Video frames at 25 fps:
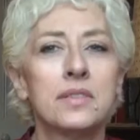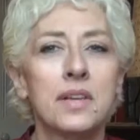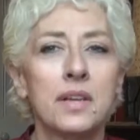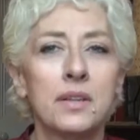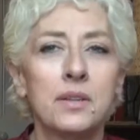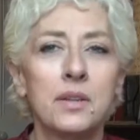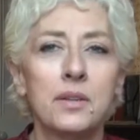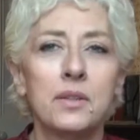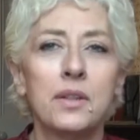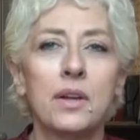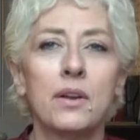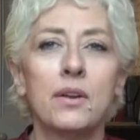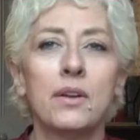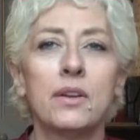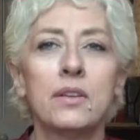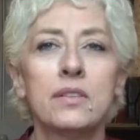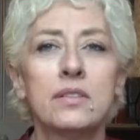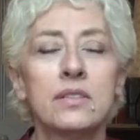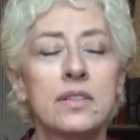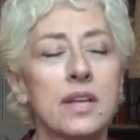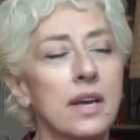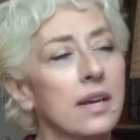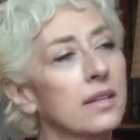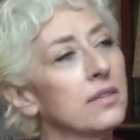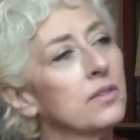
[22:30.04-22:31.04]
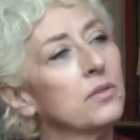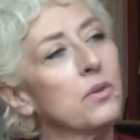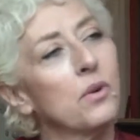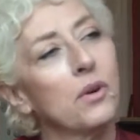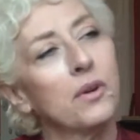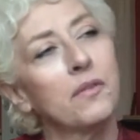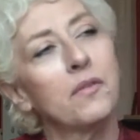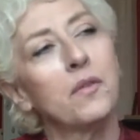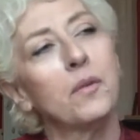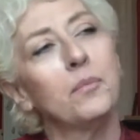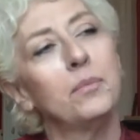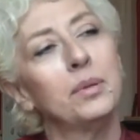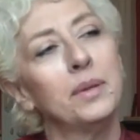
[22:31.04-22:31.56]
say that there is that sort
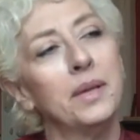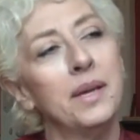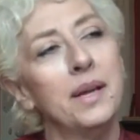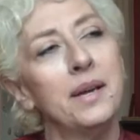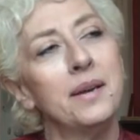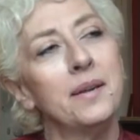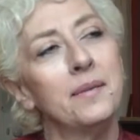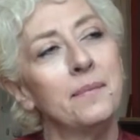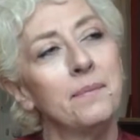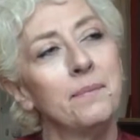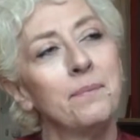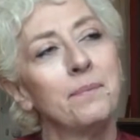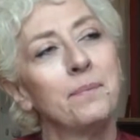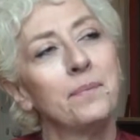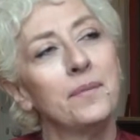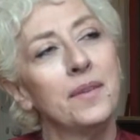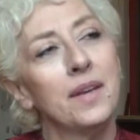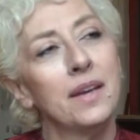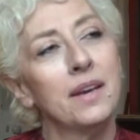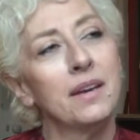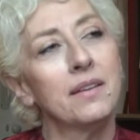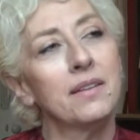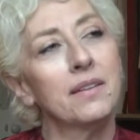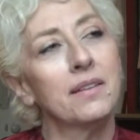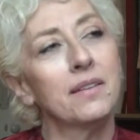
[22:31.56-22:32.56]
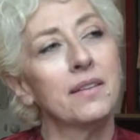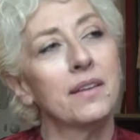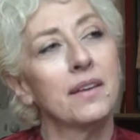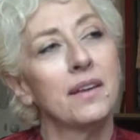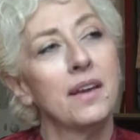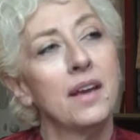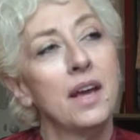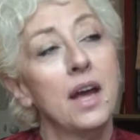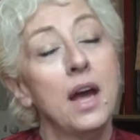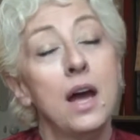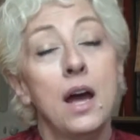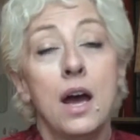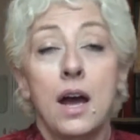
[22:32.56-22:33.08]
of a plan. Yes,
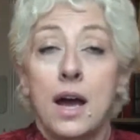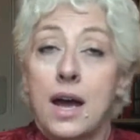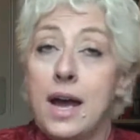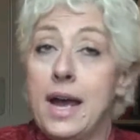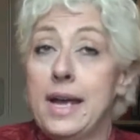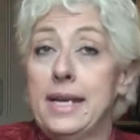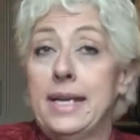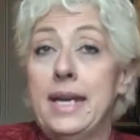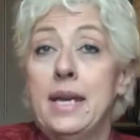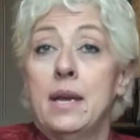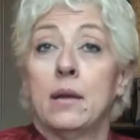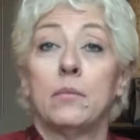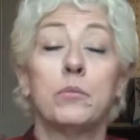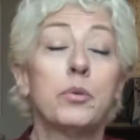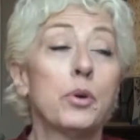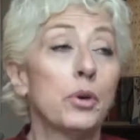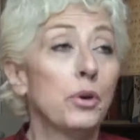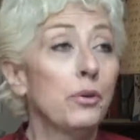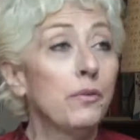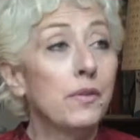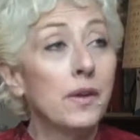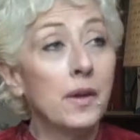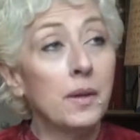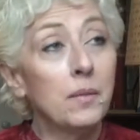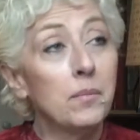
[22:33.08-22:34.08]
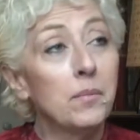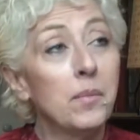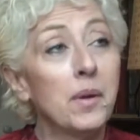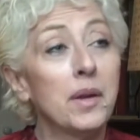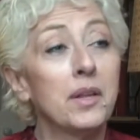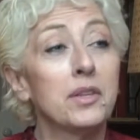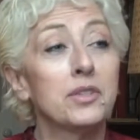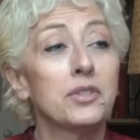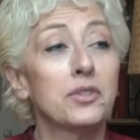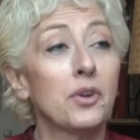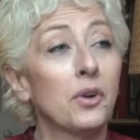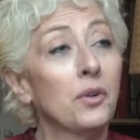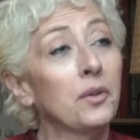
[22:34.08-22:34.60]
I can't prove it, but
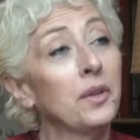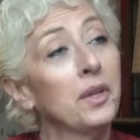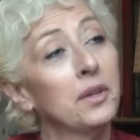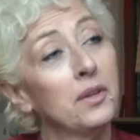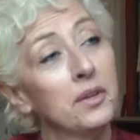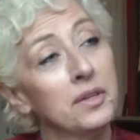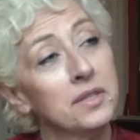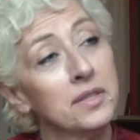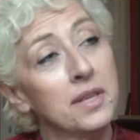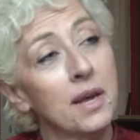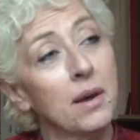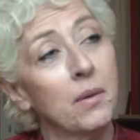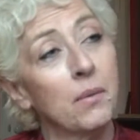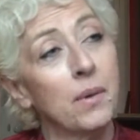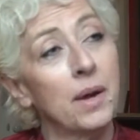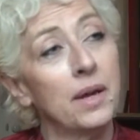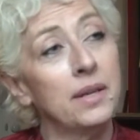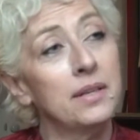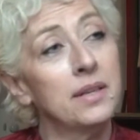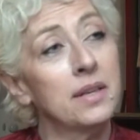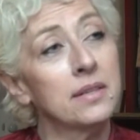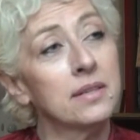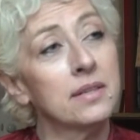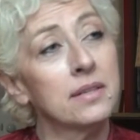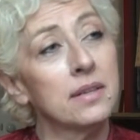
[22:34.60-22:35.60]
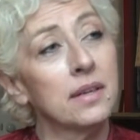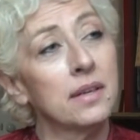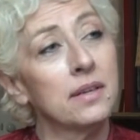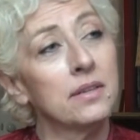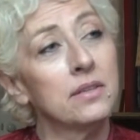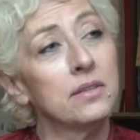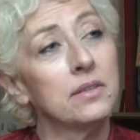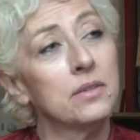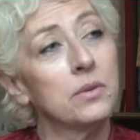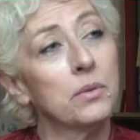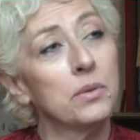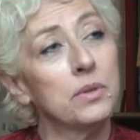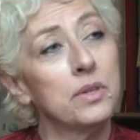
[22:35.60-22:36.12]
it certainly looks that way, doesn't
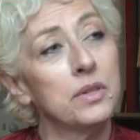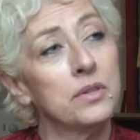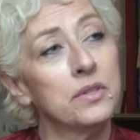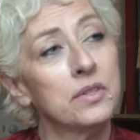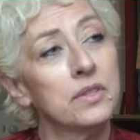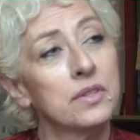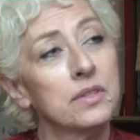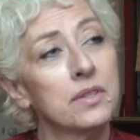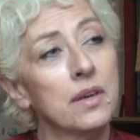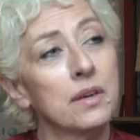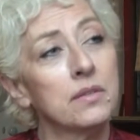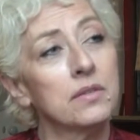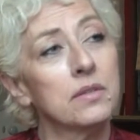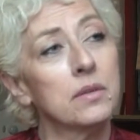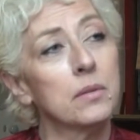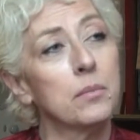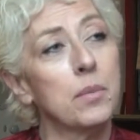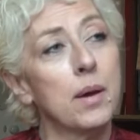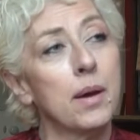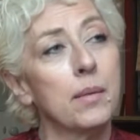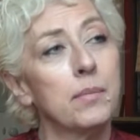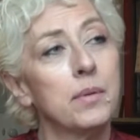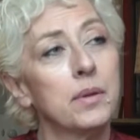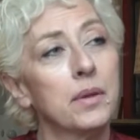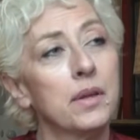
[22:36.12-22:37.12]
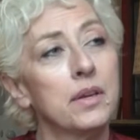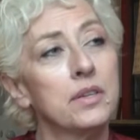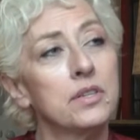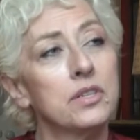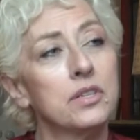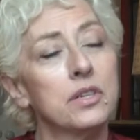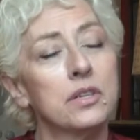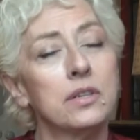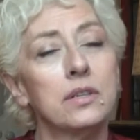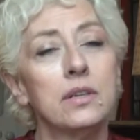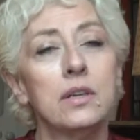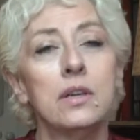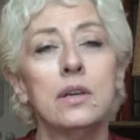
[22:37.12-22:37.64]
it? To reduce the size of the
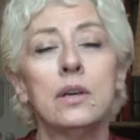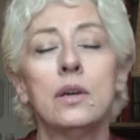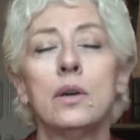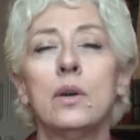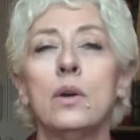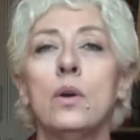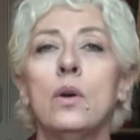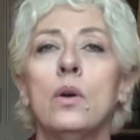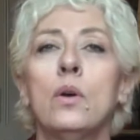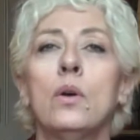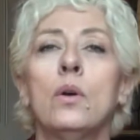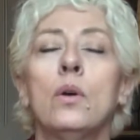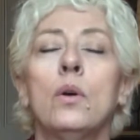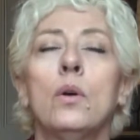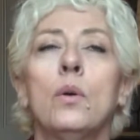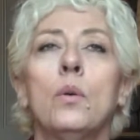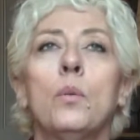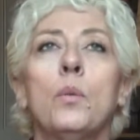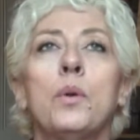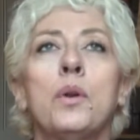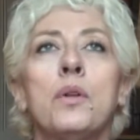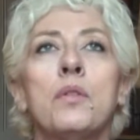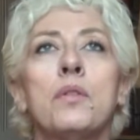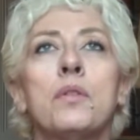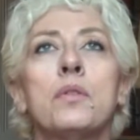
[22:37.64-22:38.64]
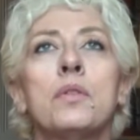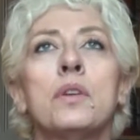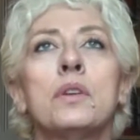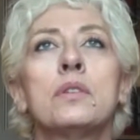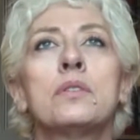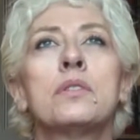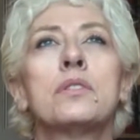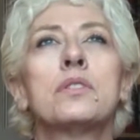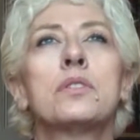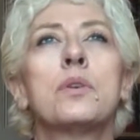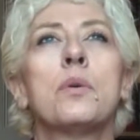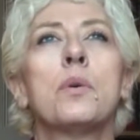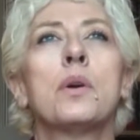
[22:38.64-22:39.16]
population. One of the
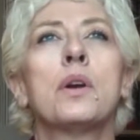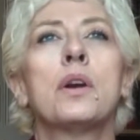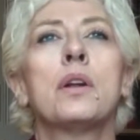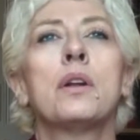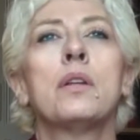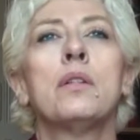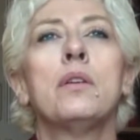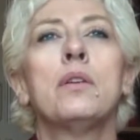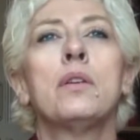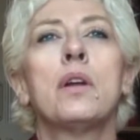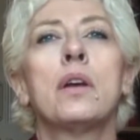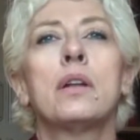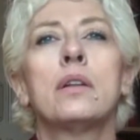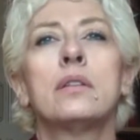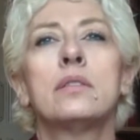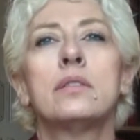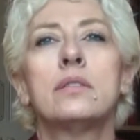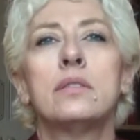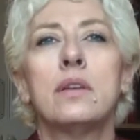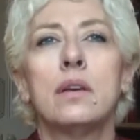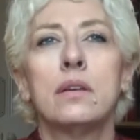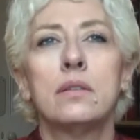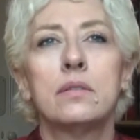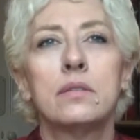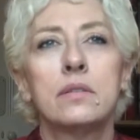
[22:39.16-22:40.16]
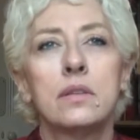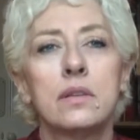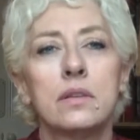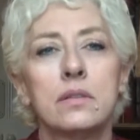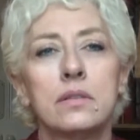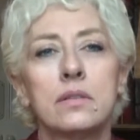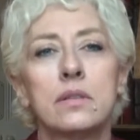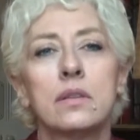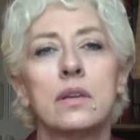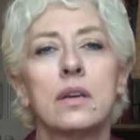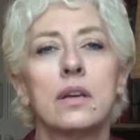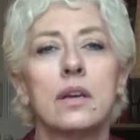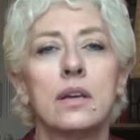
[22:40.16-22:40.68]
things that's going on in the United States
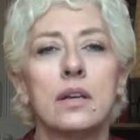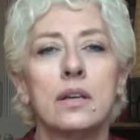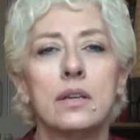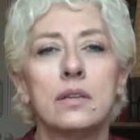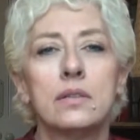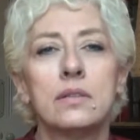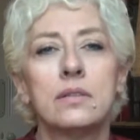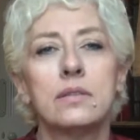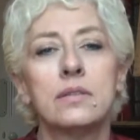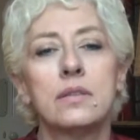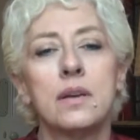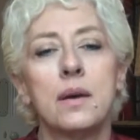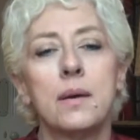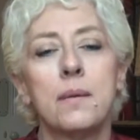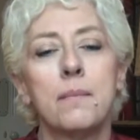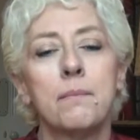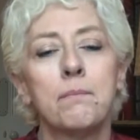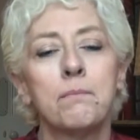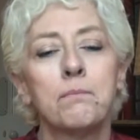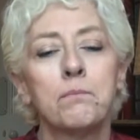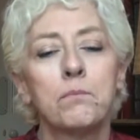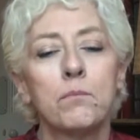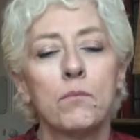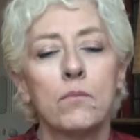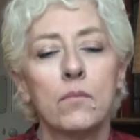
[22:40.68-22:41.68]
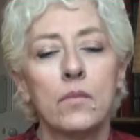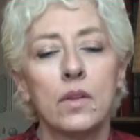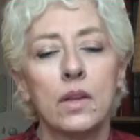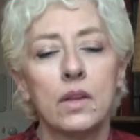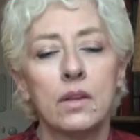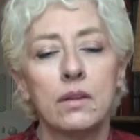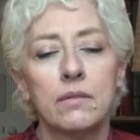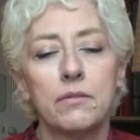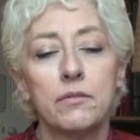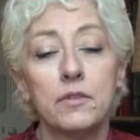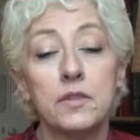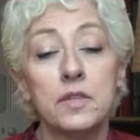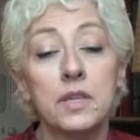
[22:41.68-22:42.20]
is
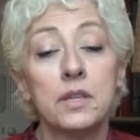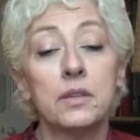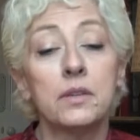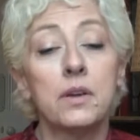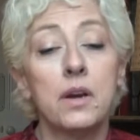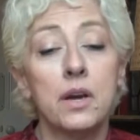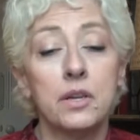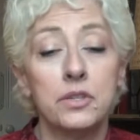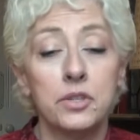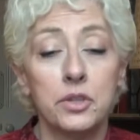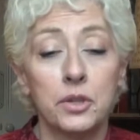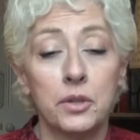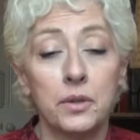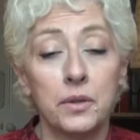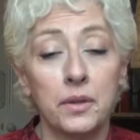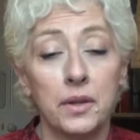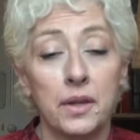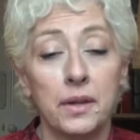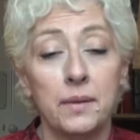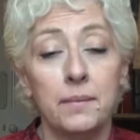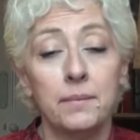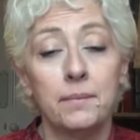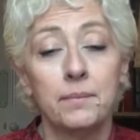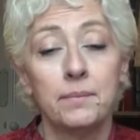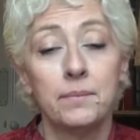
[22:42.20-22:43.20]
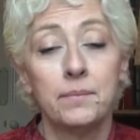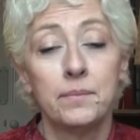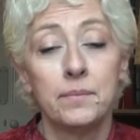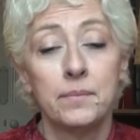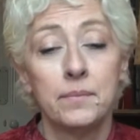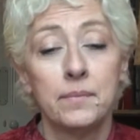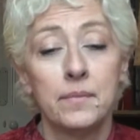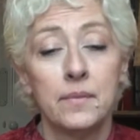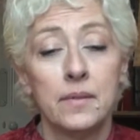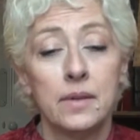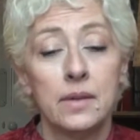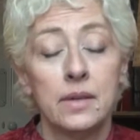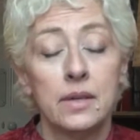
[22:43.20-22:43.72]
physiologically
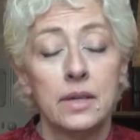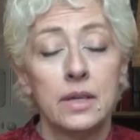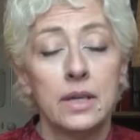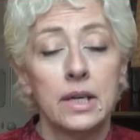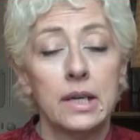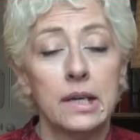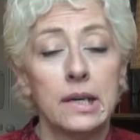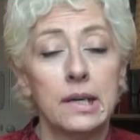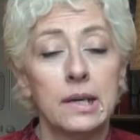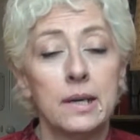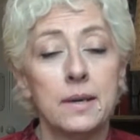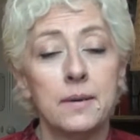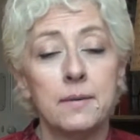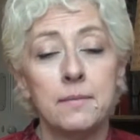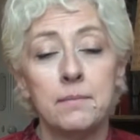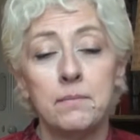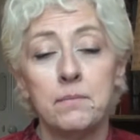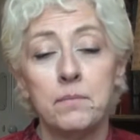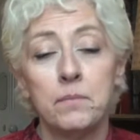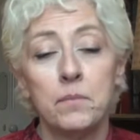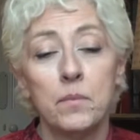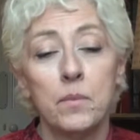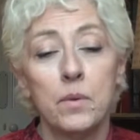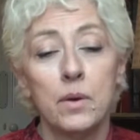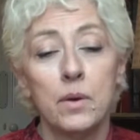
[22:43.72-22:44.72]
a